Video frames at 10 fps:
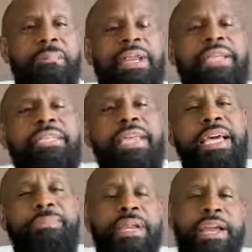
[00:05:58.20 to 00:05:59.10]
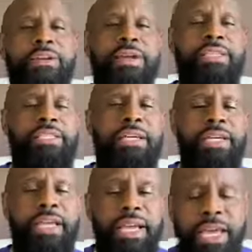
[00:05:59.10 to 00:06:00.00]
But he said, but here is
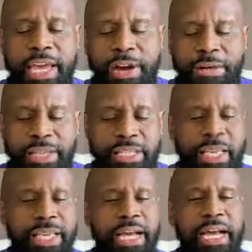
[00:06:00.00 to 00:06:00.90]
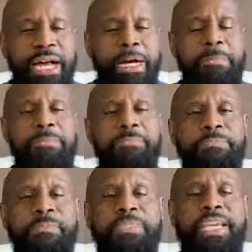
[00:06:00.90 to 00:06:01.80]
the, here is the, um,
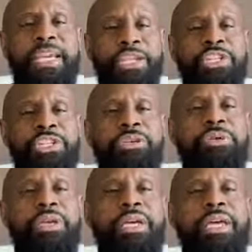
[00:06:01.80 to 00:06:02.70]
the issue.